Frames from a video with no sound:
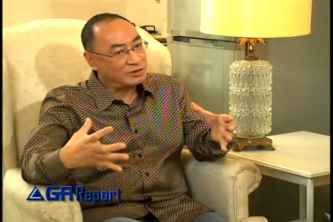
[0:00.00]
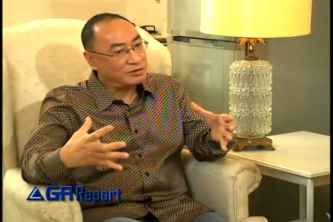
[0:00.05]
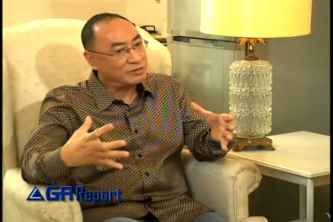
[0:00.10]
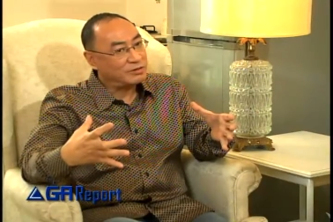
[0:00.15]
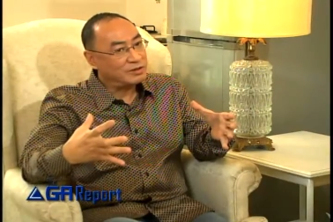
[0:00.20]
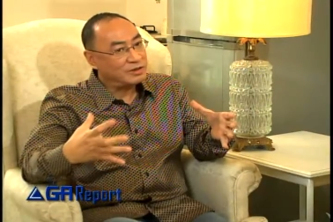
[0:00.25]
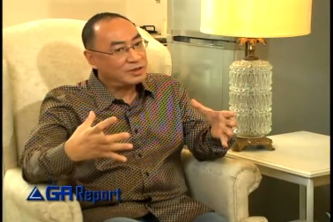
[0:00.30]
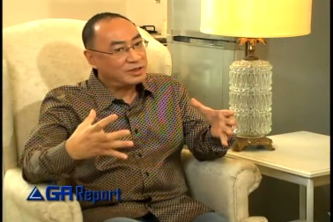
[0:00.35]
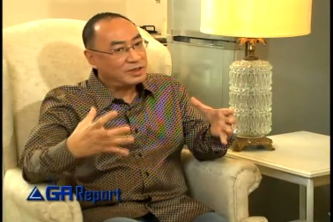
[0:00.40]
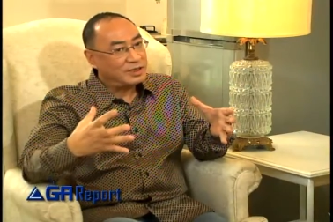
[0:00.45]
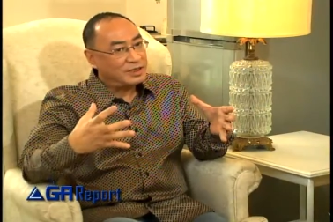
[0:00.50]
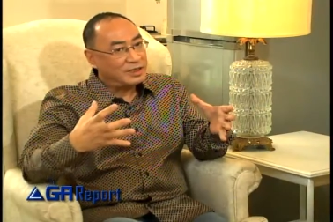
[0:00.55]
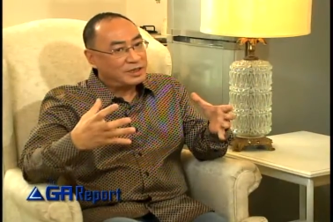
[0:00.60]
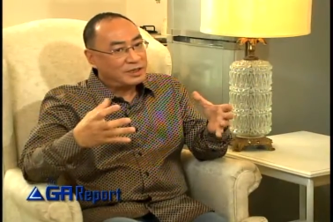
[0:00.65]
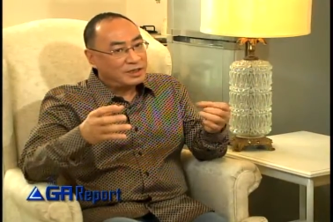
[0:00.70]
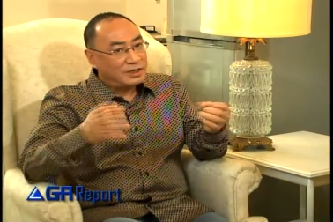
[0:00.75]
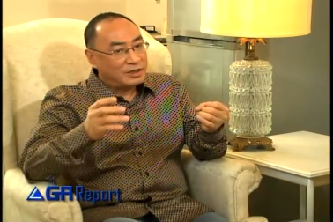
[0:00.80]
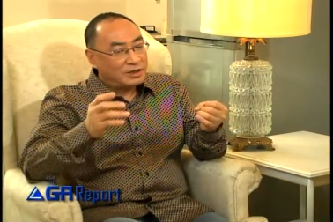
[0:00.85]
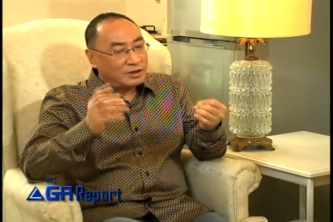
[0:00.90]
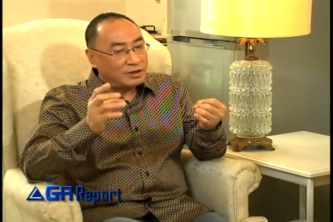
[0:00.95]
So,
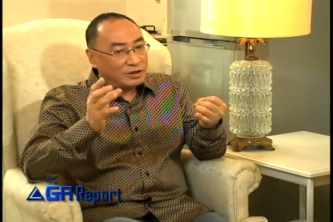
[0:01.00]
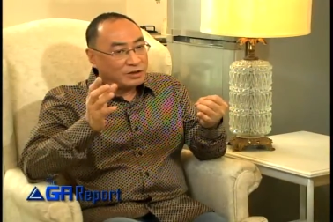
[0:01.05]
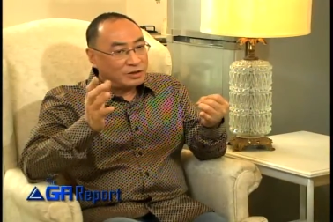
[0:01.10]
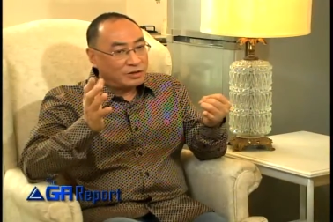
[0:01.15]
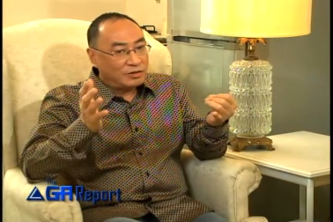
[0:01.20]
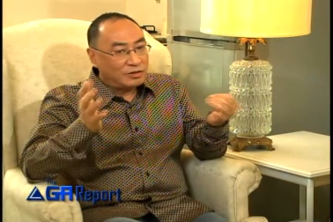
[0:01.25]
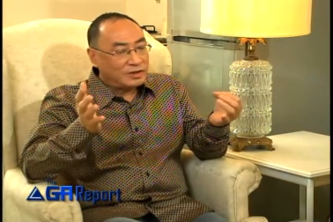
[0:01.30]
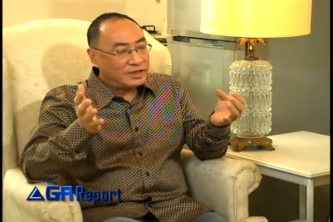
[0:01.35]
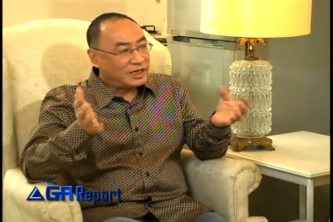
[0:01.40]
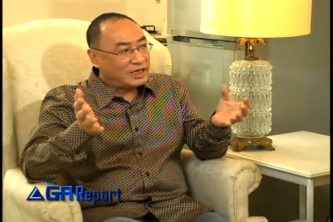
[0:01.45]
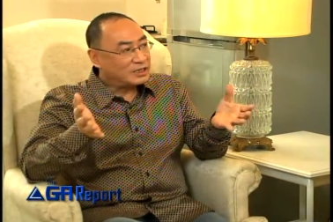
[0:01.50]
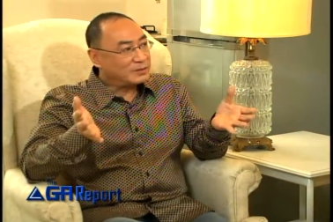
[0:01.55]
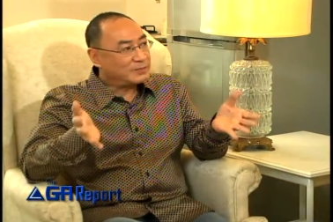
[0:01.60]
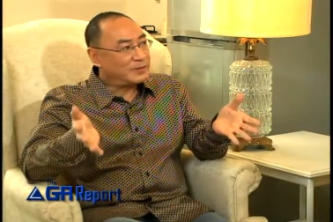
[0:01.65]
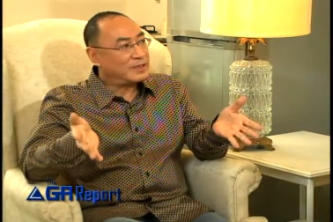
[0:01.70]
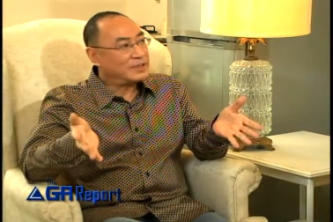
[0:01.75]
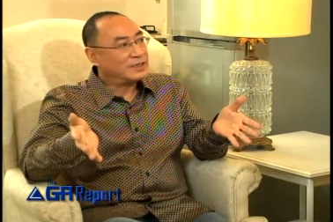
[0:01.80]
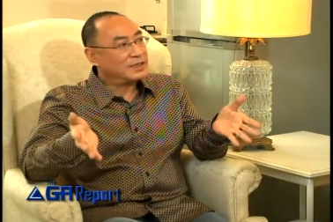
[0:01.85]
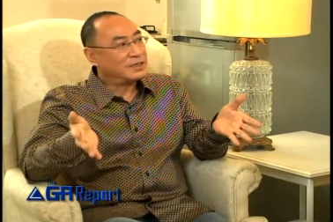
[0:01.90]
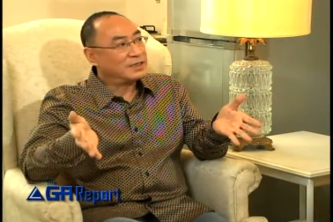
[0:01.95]
all the
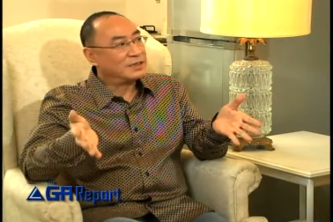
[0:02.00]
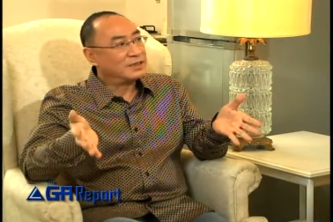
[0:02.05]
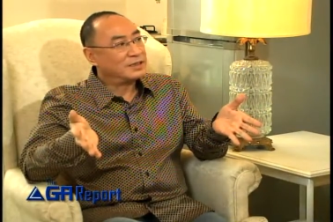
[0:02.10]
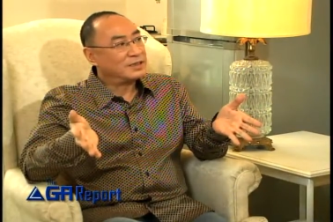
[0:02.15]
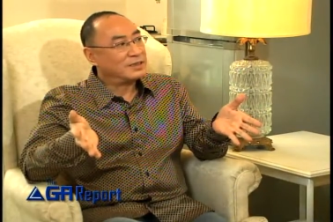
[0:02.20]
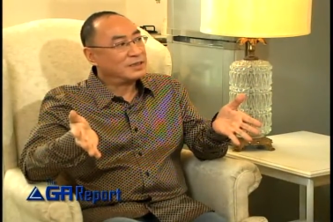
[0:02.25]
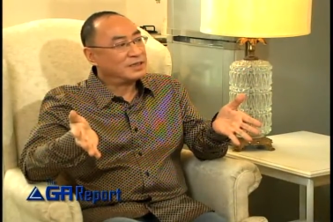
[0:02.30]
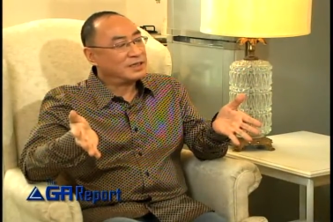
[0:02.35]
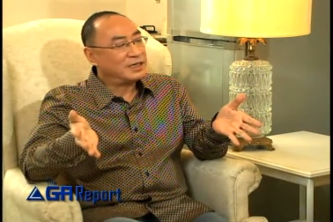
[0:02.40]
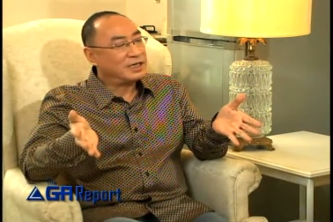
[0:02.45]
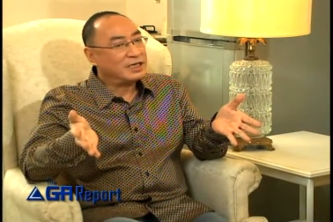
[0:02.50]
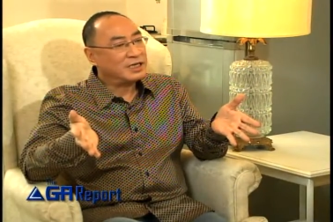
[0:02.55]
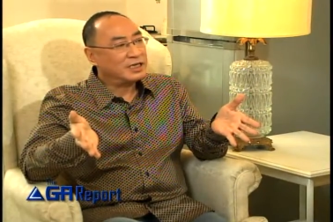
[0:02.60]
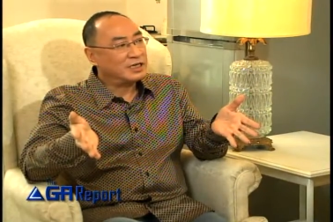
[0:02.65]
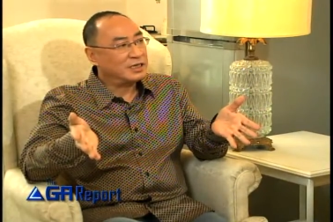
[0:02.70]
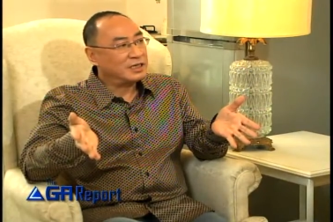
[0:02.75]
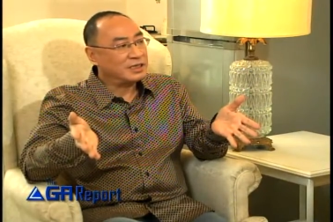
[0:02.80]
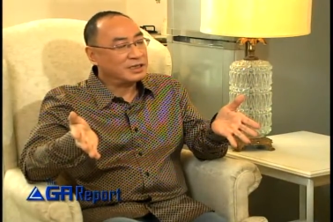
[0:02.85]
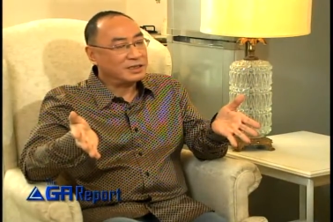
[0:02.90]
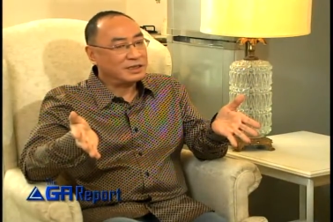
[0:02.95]
expenses
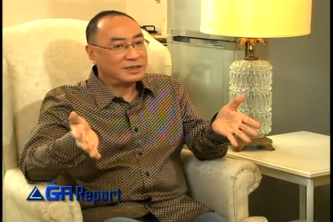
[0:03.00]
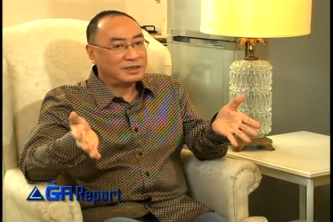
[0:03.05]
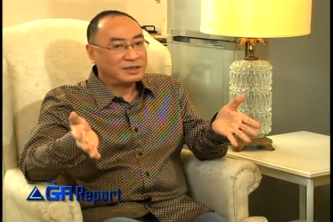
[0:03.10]
incurred